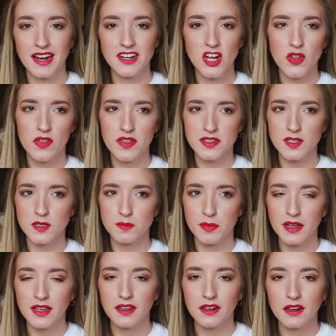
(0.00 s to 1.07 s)
I know that this has
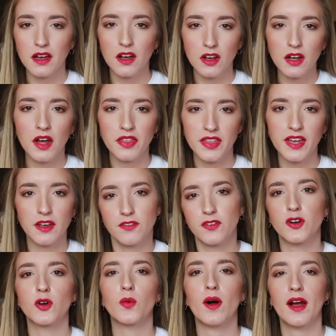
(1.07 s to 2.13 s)
been a thing
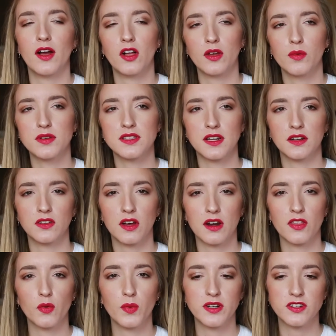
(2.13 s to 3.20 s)
for a while. It was in a lot
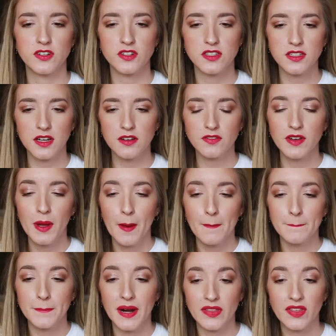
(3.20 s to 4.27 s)
of the winter stuff,
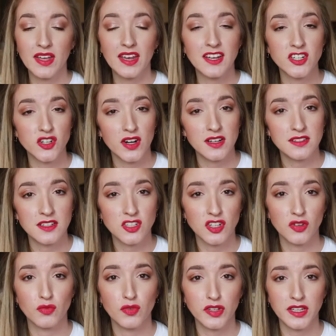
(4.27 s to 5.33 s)
but I think it can
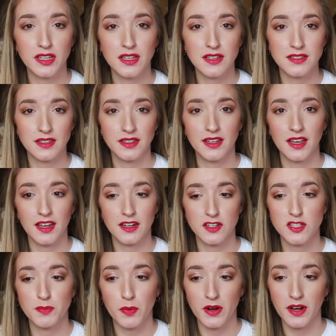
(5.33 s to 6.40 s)
transition really easily into
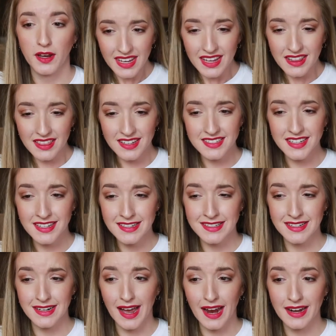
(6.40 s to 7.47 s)
spring. This
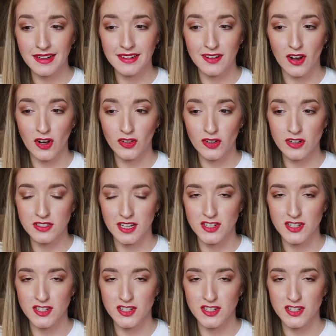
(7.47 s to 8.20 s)
is $90.